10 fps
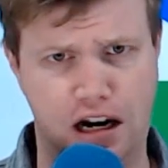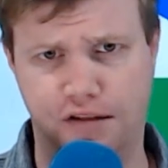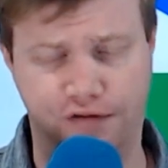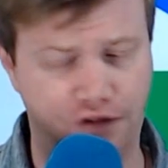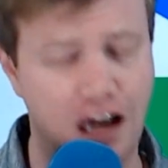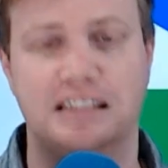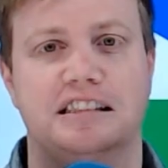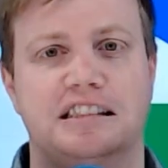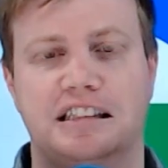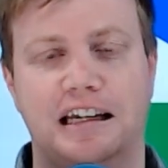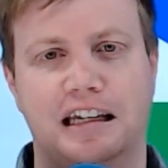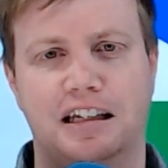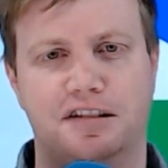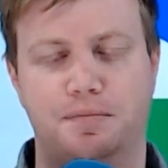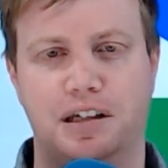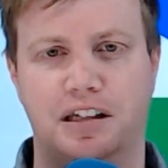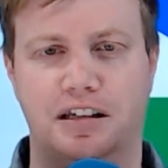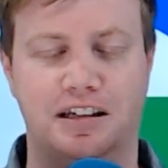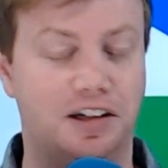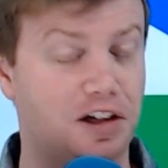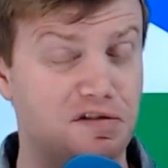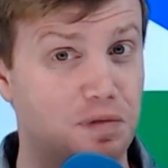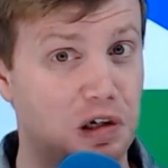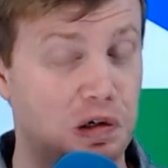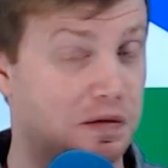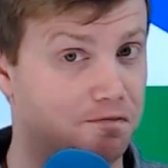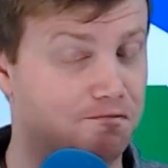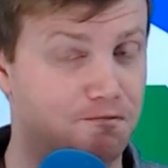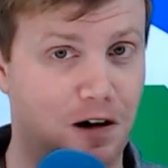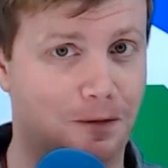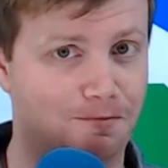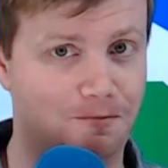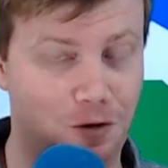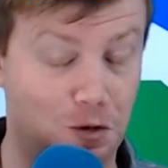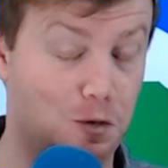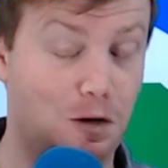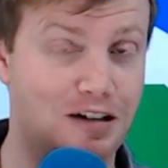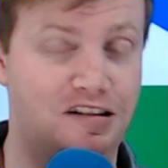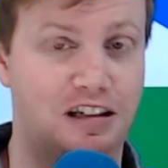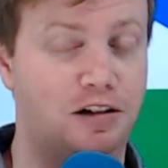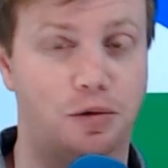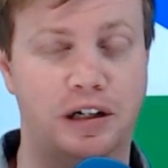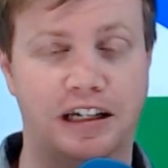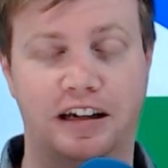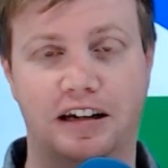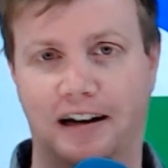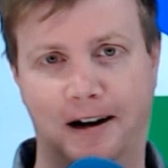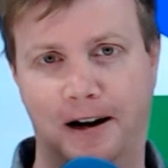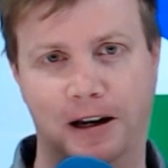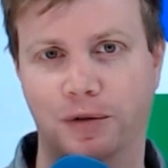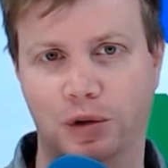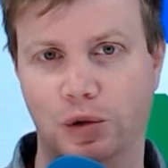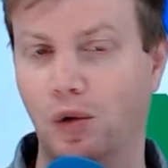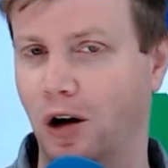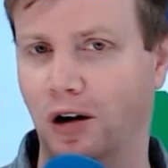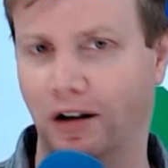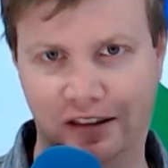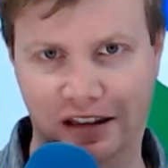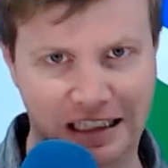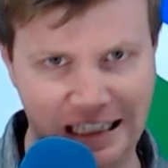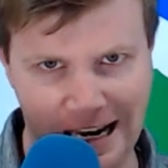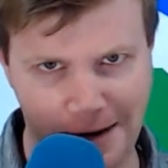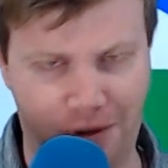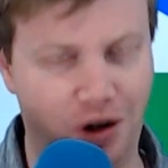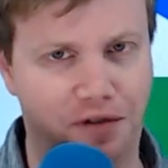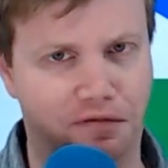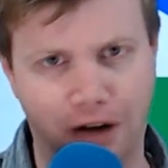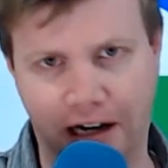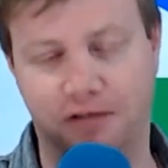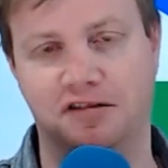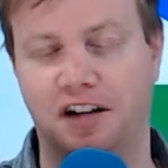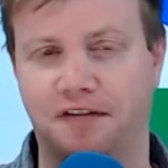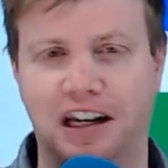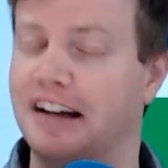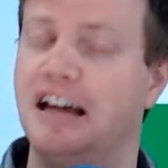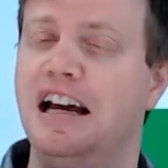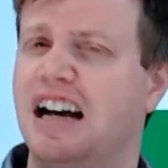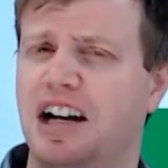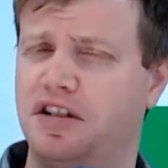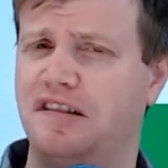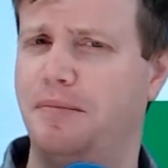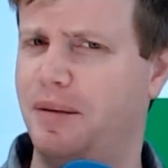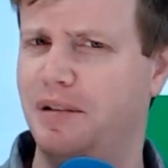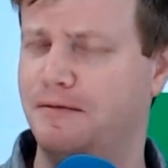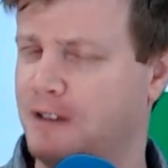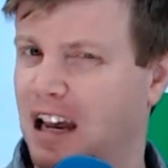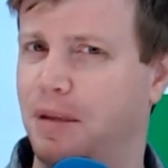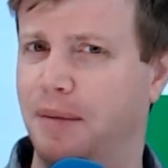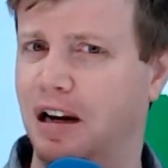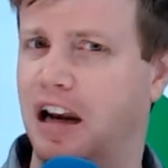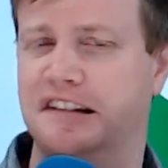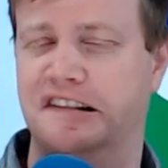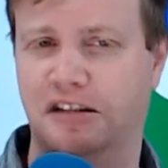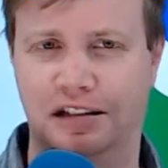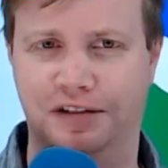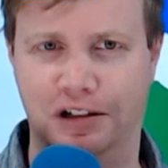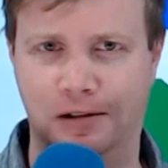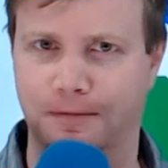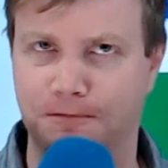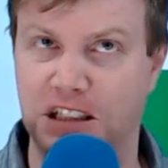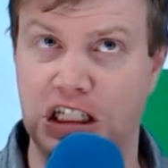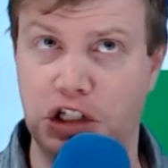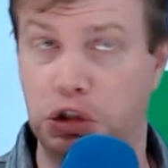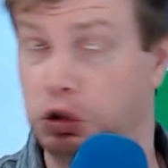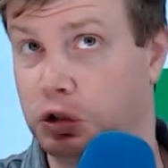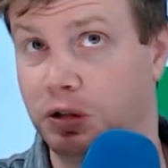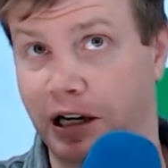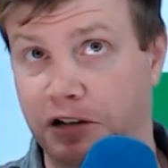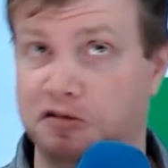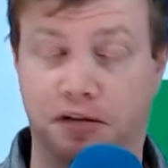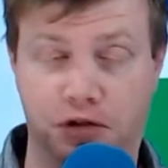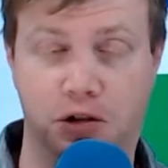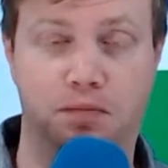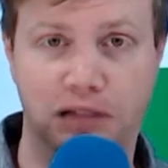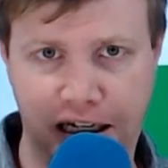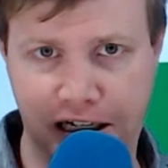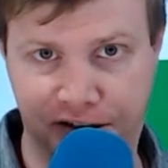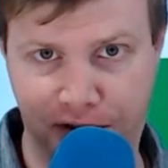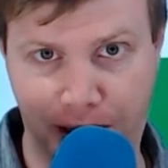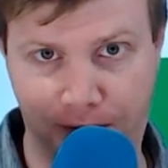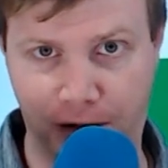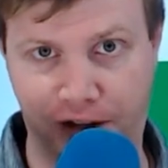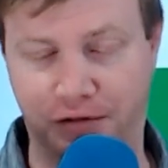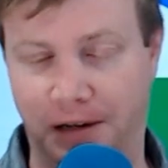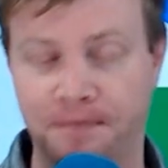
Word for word: friends! It has been it has been a crazy good week. Uh, if you are in the camp of Microsoft, I guess I should say maybe maybe not necessarily if you're internal to Microsoft or you're planning something for next week